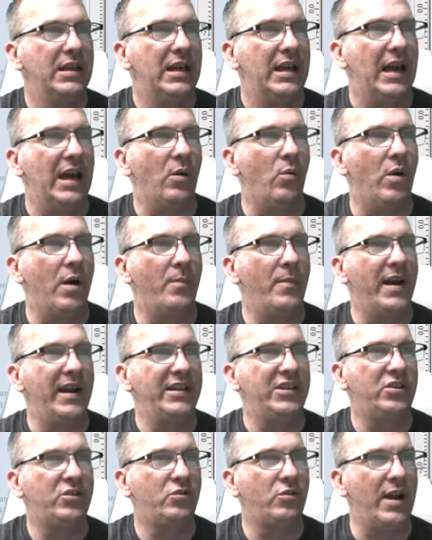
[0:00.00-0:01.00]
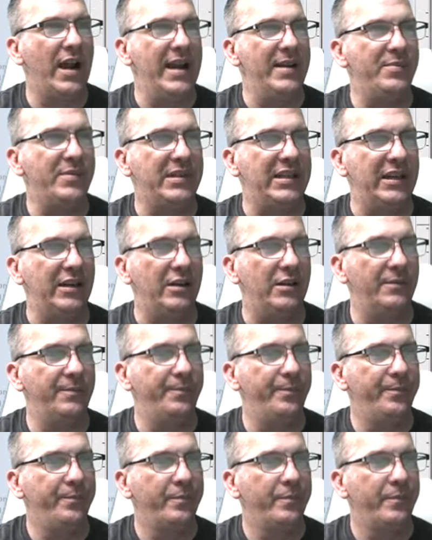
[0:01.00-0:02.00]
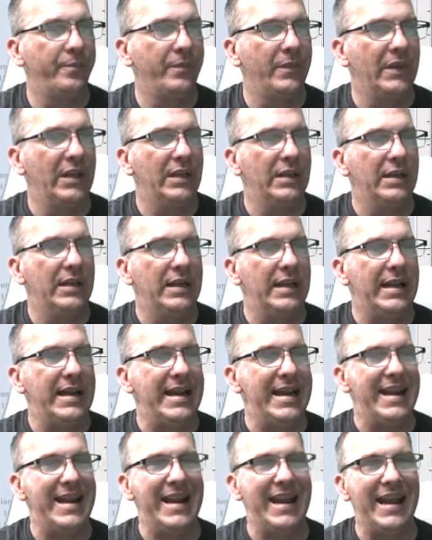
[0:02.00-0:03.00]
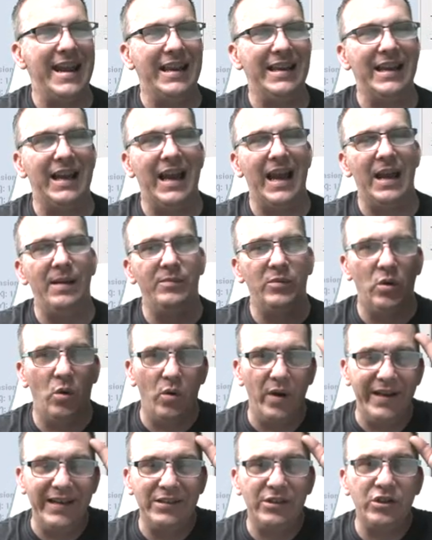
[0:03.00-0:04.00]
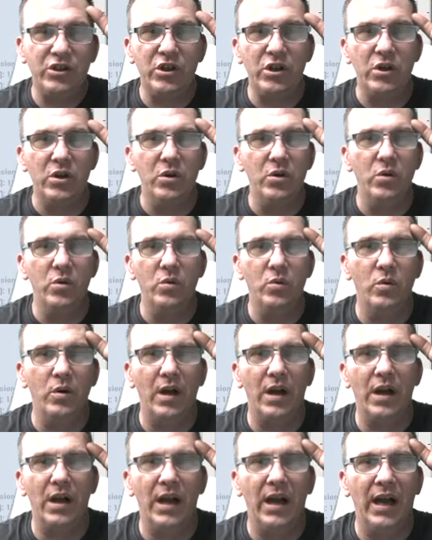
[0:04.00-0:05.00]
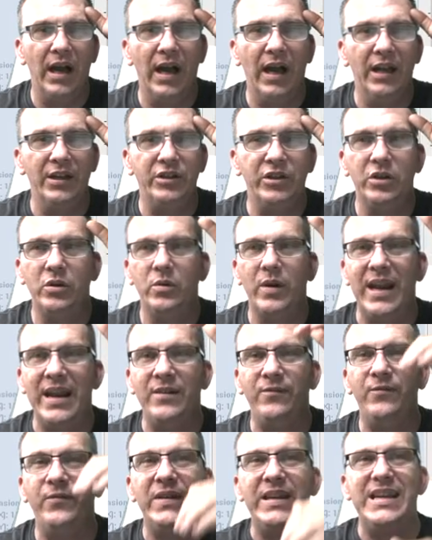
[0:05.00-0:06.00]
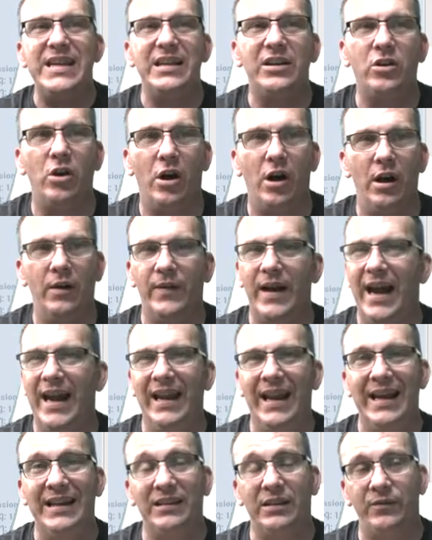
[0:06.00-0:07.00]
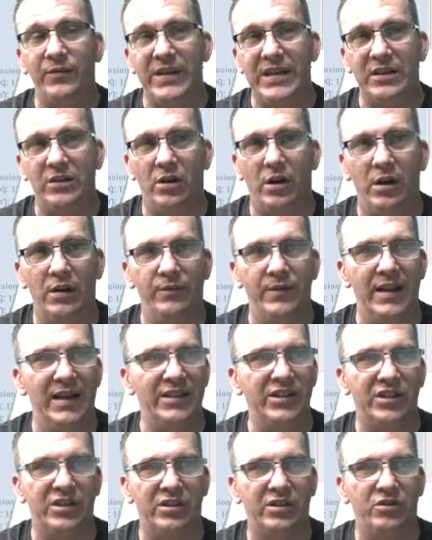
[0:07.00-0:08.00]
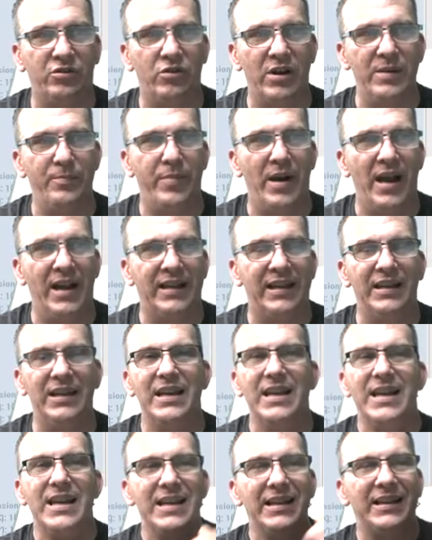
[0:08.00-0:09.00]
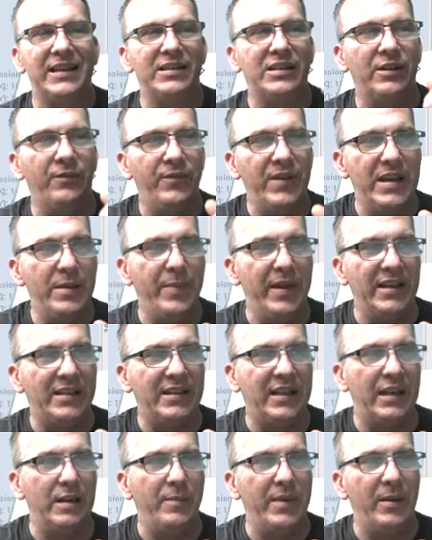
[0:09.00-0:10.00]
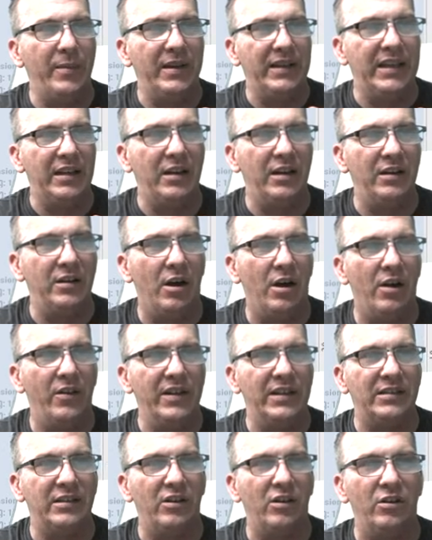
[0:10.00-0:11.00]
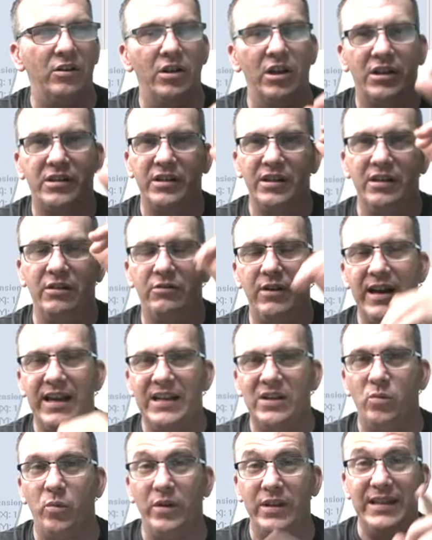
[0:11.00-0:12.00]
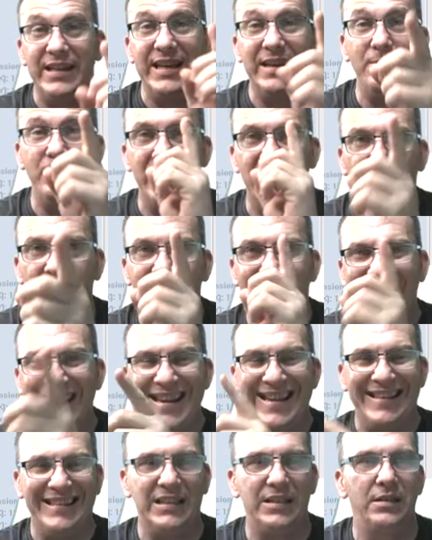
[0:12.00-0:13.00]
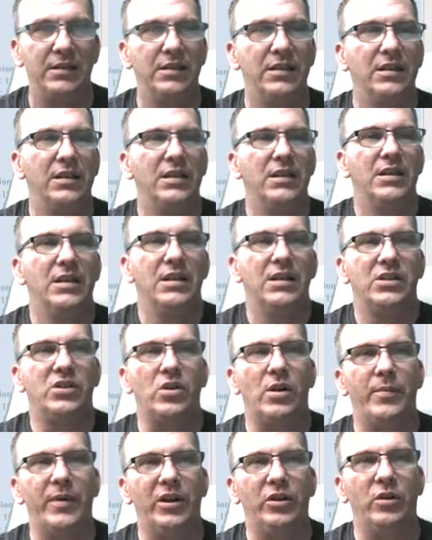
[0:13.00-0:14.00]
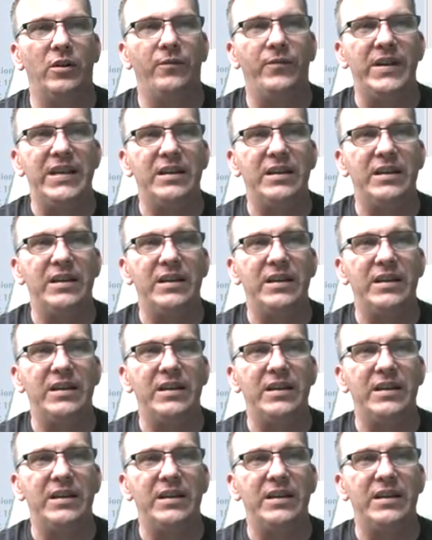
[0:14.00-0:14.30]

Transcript: I want my stripes here. And I'm going to do a V carve. I like the V carve, not just a straight pocket, because the V bit's going to be able to get into all these little nooks and crannies where the end mills can't. So I'm going to do a V